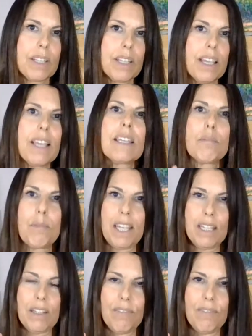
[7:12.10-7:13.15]
it can
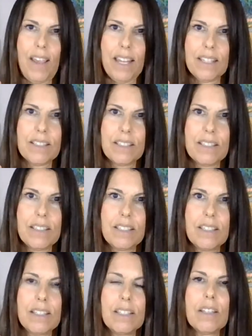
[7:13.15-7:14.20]
make an effect
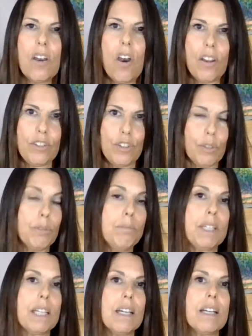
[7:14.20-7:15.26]
on you
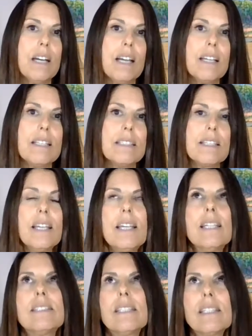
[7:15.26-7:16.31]
because
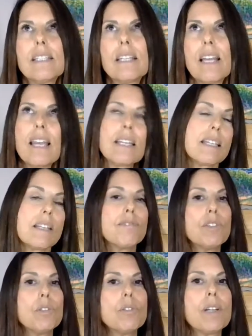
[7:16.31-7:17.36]
and
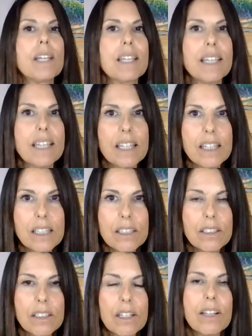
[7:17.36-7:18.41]
if you
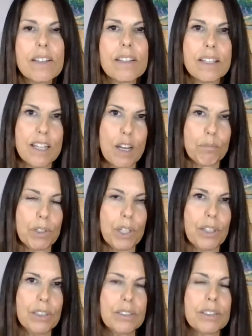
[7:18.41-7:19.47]
hear the
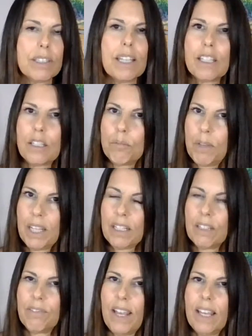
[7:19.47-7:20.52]
number, it can make
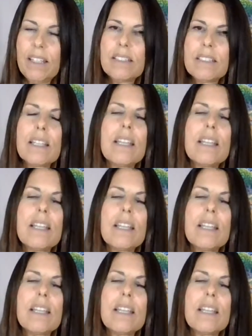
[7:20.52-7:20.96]
an effect.